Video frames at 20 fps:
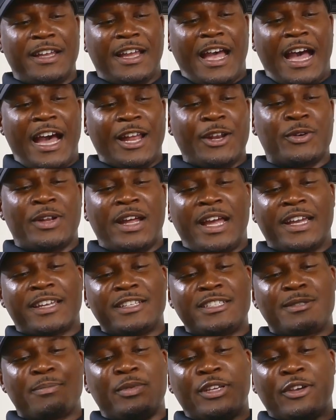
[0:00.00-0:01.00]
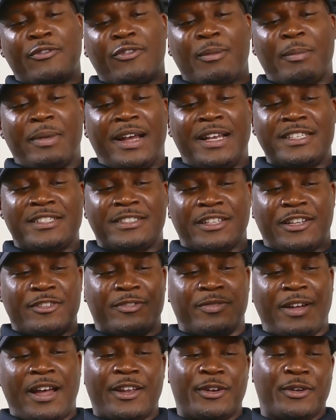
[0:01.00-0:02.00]
I don't know. I can speak for myself.
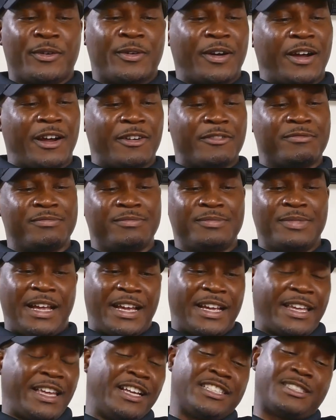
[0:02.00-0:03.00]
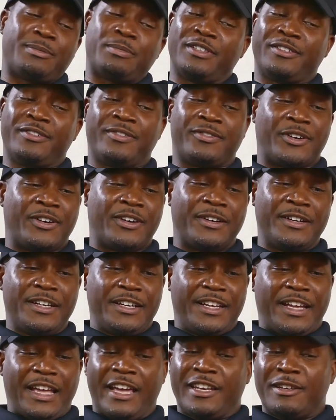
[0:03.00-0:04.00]
I can't speak for
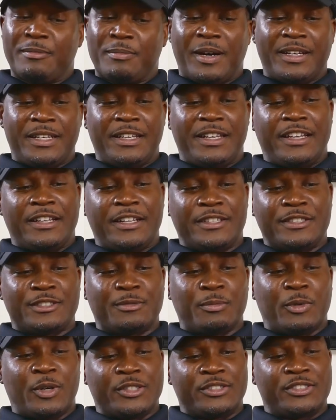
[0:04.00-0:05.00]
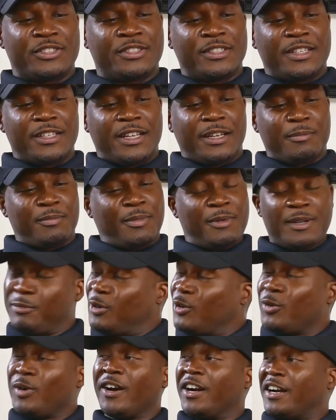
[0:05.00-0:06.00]
anybody else. But we
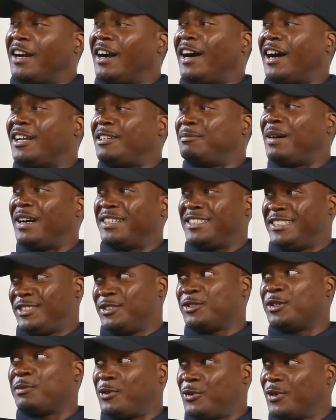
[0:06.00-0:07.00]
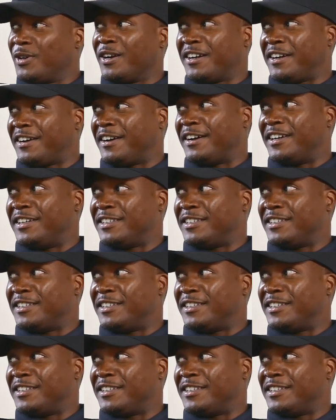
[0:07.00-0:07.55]
work hard. Bonnie, you know me work hard.